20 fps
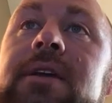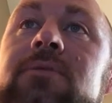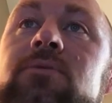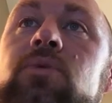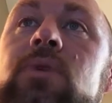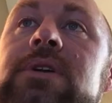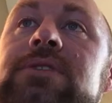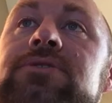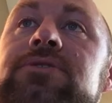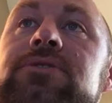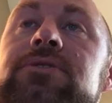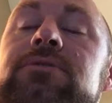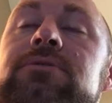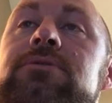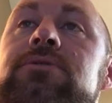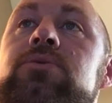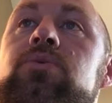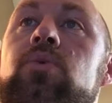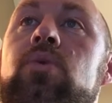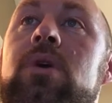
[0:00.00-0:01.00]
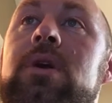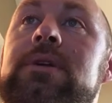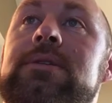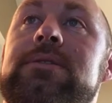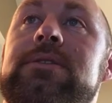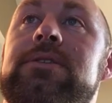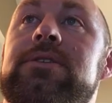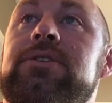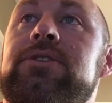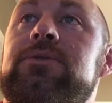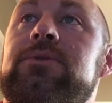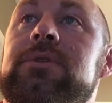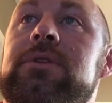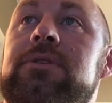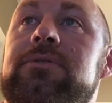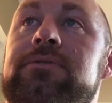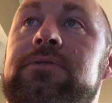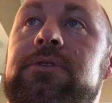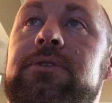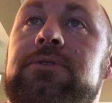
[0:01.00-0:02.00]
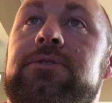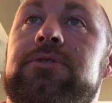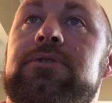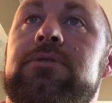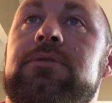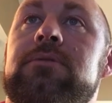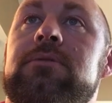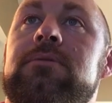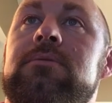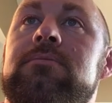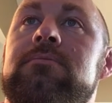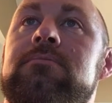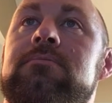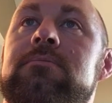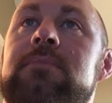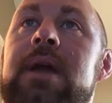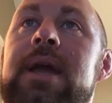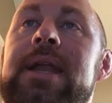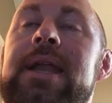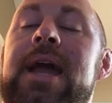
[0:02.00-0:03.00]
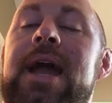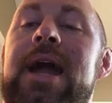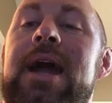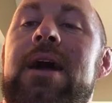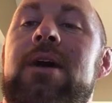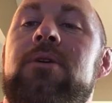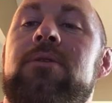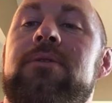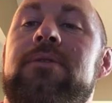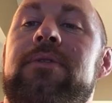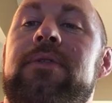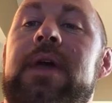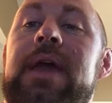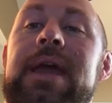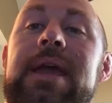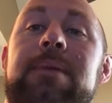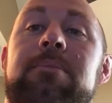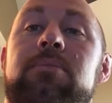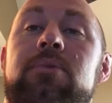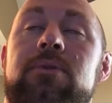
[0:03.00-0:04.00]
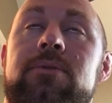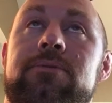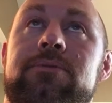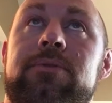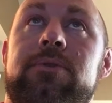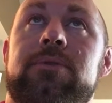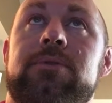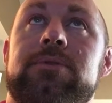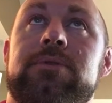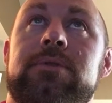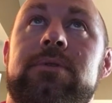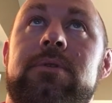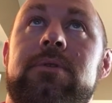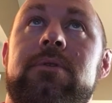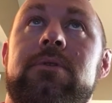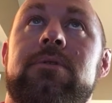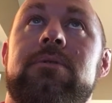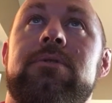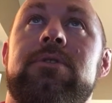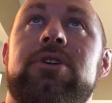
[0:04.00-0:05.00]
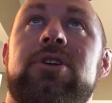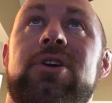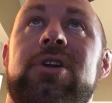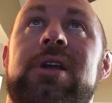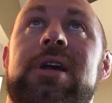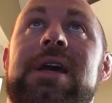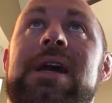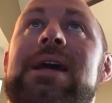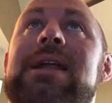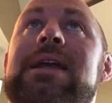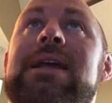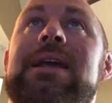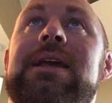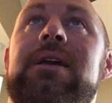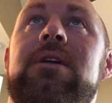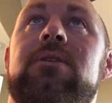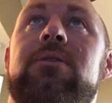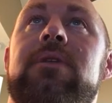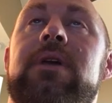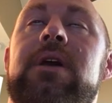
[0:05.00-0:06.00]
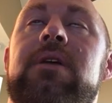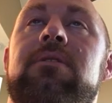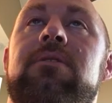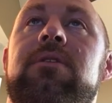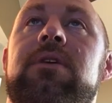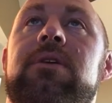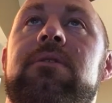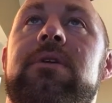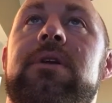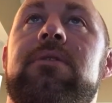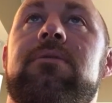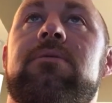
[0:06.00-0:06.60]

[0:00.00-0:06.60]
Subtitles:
of what students want to do in the future and how they prefer to learn. You're going to kind of hear that theory